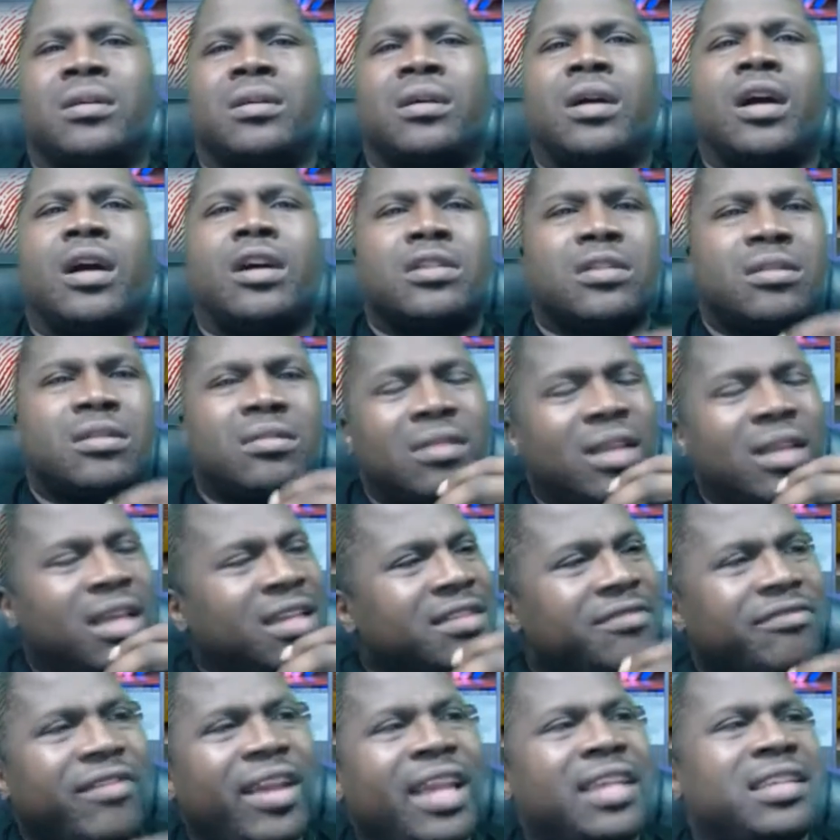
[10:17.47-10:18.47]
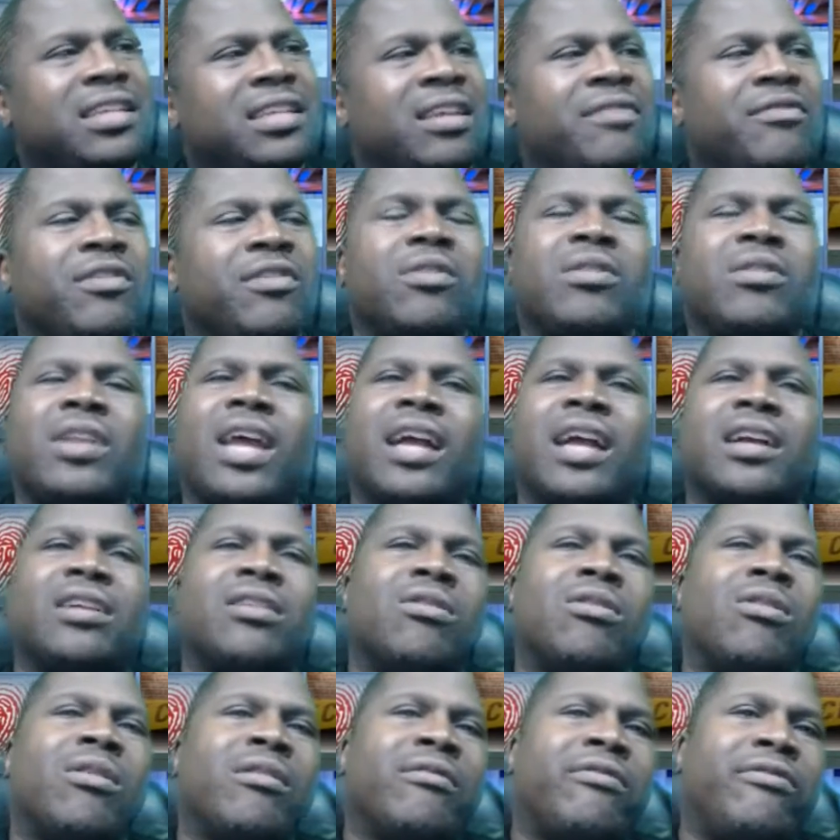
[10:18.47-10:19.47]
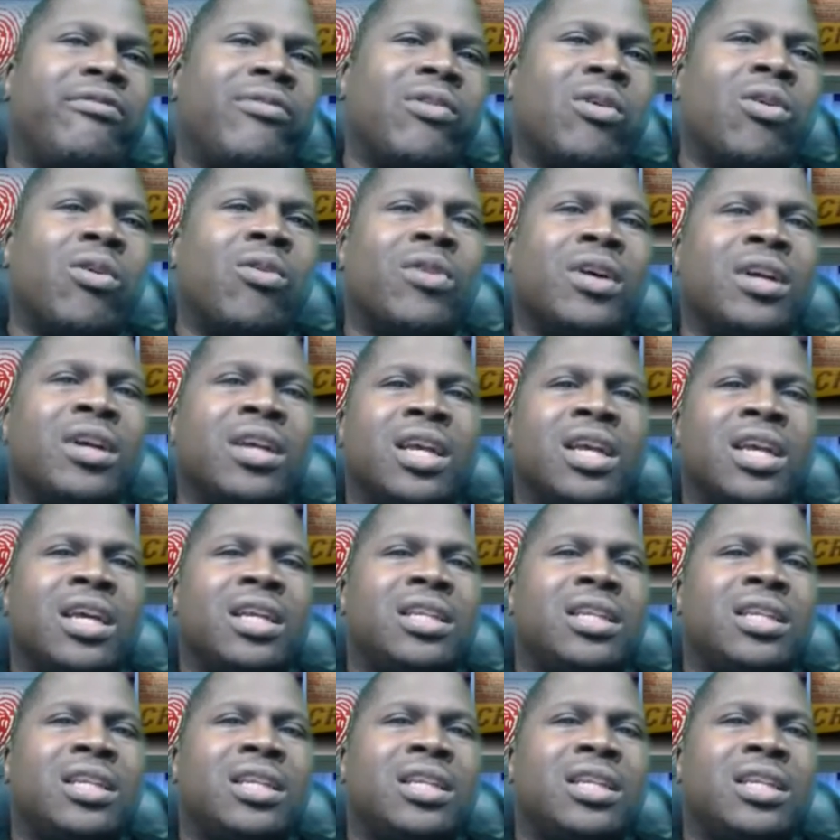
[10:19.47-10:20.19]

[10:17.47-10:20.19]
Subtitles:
Because let's face it, if you're not going forward,